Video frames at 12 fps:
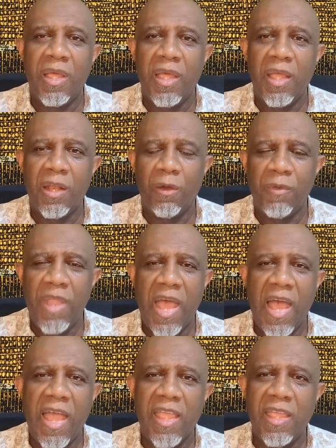and on the
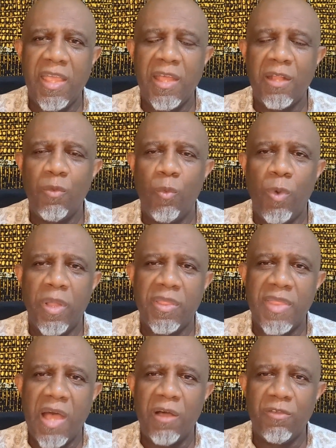high end,
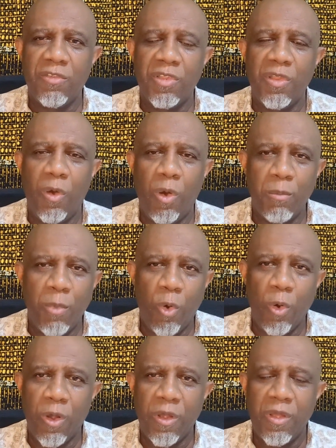1,000 or
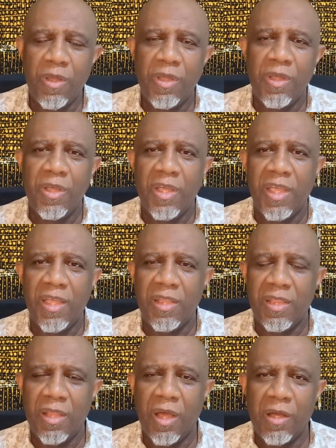more
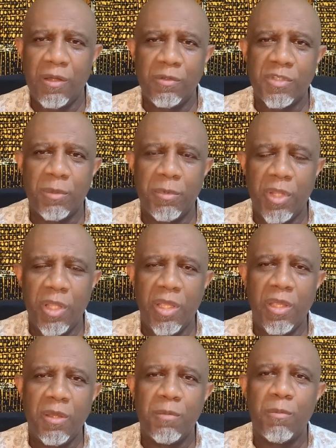in some of
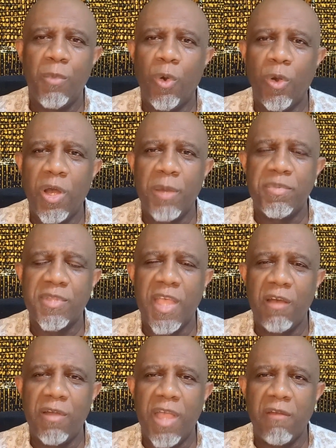the more
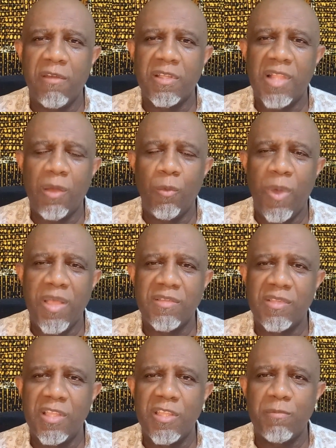upscale areas like
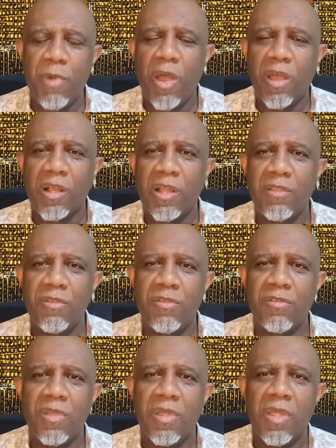Westlands,
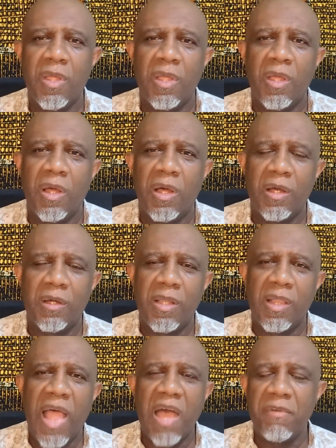Parklands,
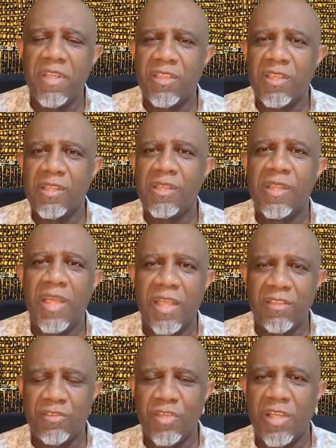Lavington,
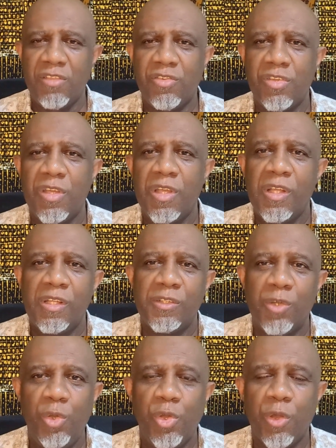and such.
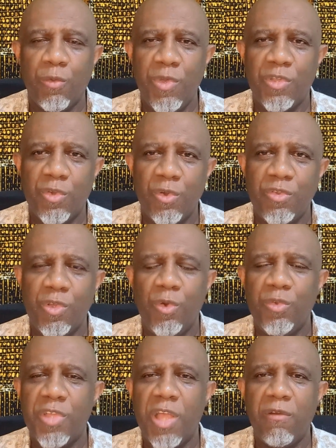So you can research
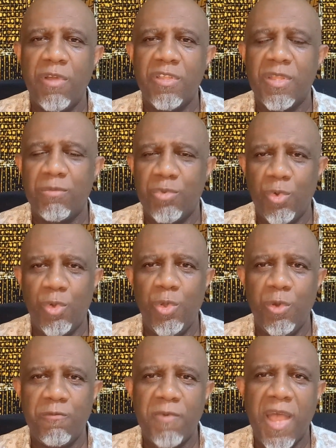those areas. I'm sure
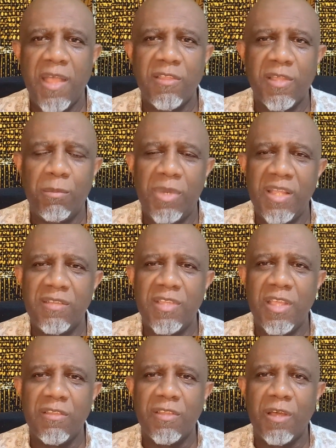you'll find some
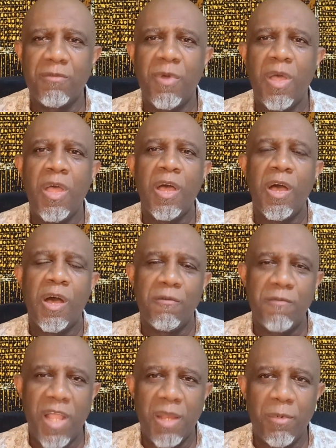listings of
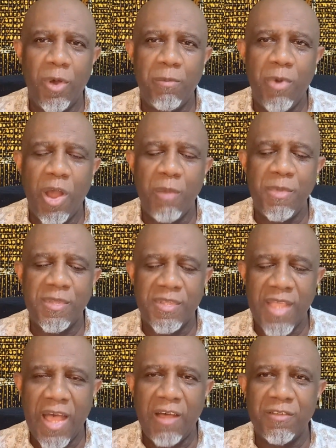available apartments
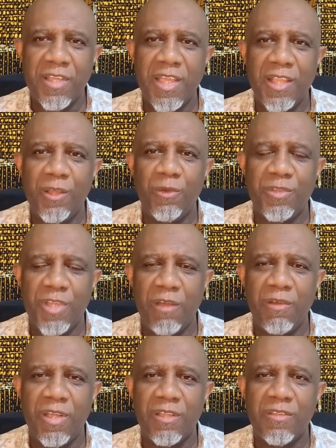and housing in those
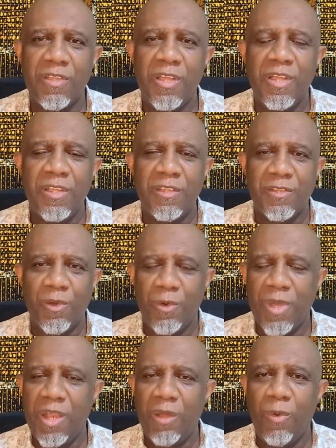areas. So
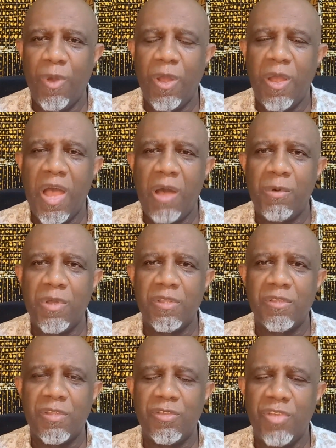anywhere, I would
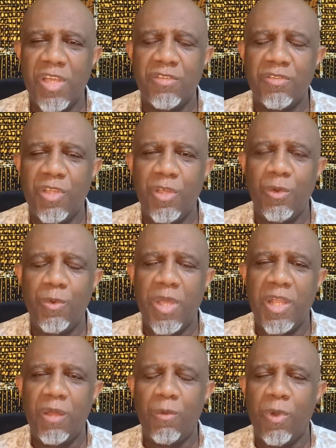suggest to you
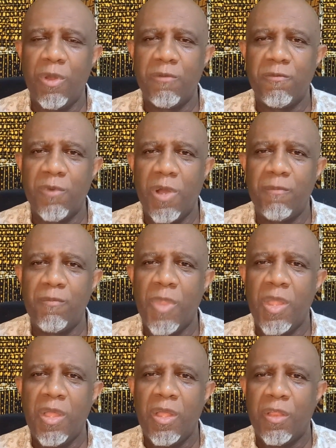anywhere from
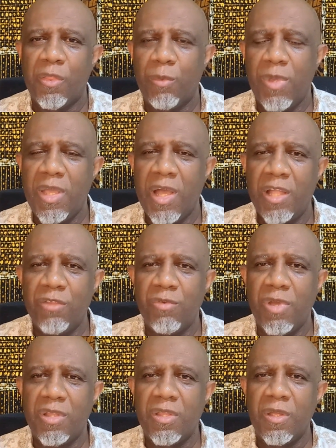
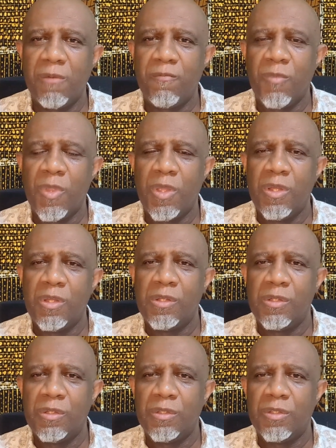300
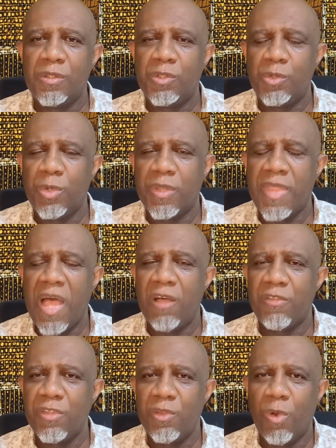to
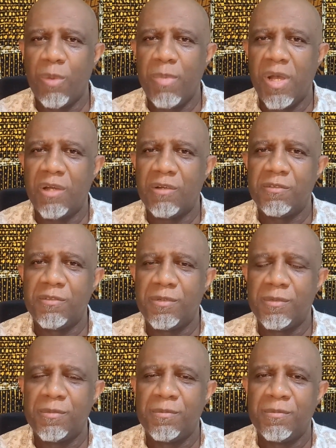1,000 or above.
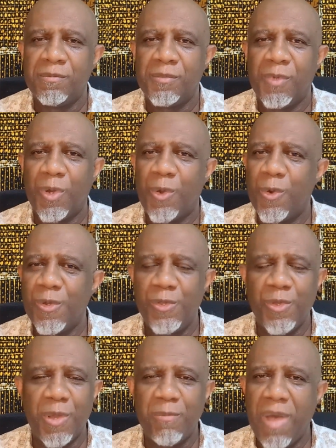Of course,
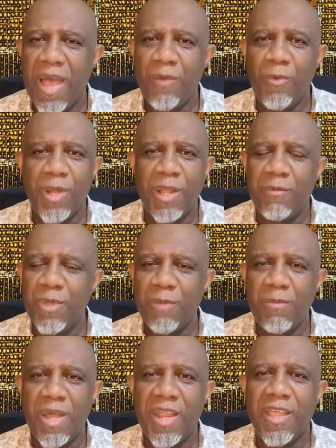you can buy whatever your
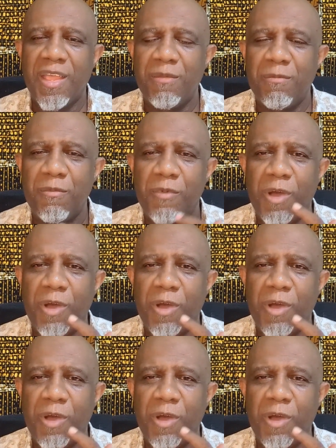money can